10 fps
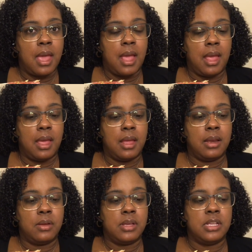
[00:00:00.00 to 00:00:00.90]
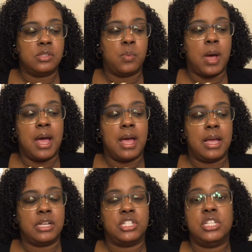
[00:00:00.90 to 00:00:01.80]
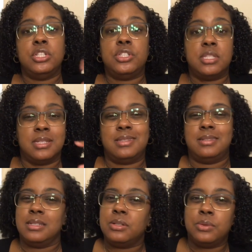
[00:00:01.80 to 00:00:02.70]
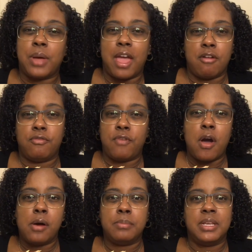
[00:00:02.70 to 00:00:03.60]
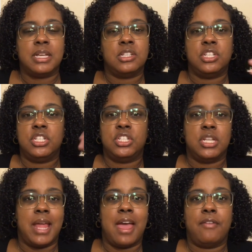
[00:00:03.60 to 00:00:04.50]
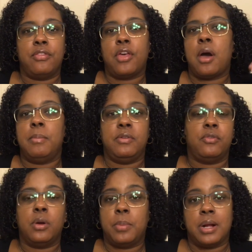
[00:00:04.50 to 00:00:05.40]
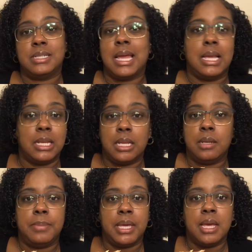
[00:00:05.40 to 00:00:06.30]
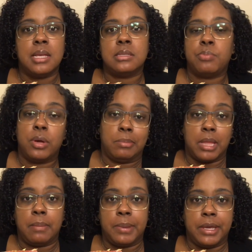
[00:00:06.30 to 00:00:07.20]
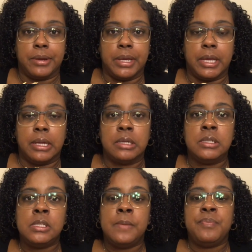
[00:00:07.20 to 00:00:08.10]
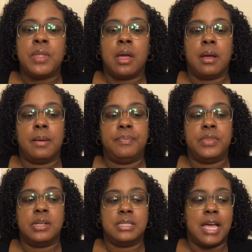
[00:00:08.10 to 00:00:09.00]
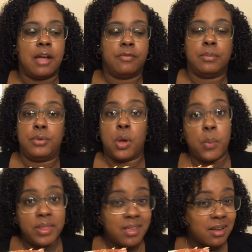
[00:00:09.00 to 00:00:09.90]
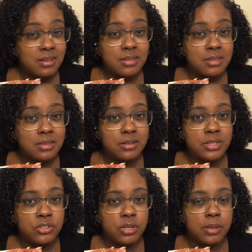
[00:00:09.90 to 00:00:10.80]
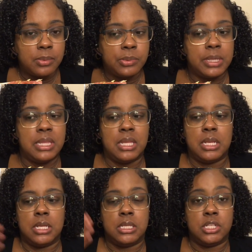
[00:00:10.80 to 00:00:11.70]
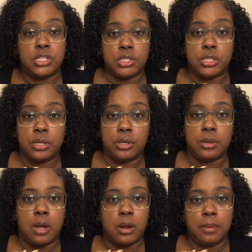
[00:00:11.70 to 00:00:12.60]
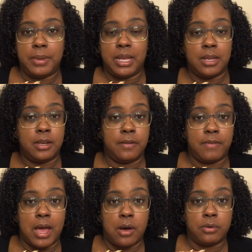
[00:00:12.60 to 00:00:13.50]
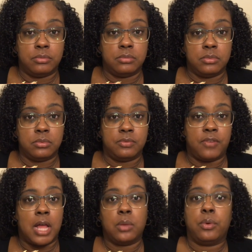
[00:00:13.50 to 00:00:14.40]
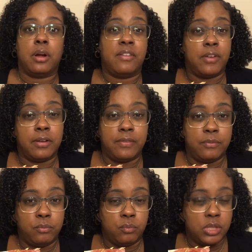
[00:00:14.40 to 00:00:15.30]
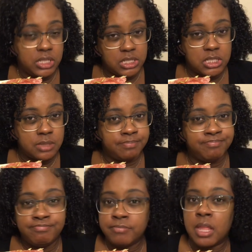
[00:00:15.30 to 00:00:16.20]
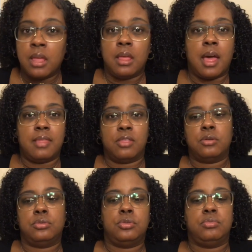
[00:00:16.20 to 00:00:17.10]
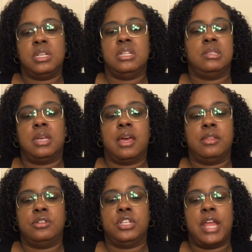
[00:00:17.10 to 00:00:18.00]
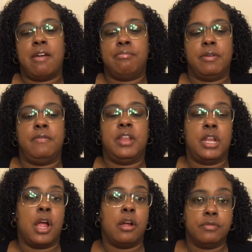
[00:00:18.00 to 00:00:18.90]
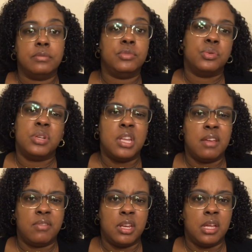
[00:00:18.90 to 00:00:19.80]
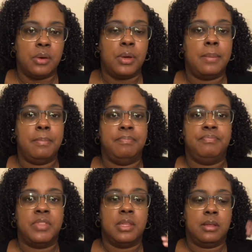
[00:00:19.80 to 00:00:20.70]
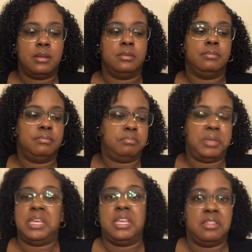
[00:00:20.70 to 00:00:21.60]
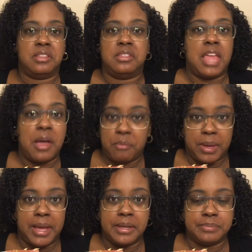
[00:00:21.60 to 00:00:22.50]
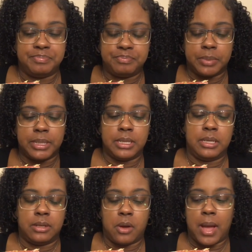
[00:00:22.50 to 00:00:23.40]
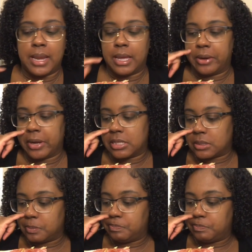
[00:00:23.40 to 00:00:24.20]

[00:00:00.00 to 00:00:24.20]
and is why she is still at fault, because she should have thought before partaking in the BS, point blank period. Aside from knowing that her sister is trouble, and then in addition to her being a devout follower of her religion, those two things together should have prevented her from doing that video and being that way. But you know, I digress.